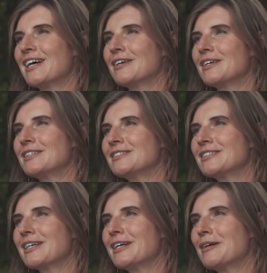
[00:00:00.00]

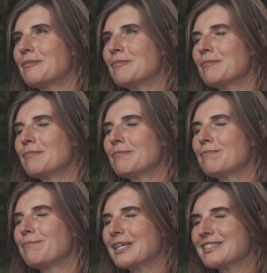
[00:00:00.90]
and
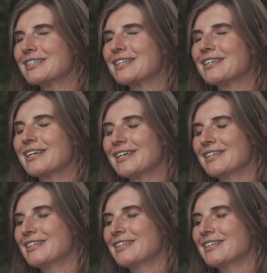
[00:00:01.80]
basically I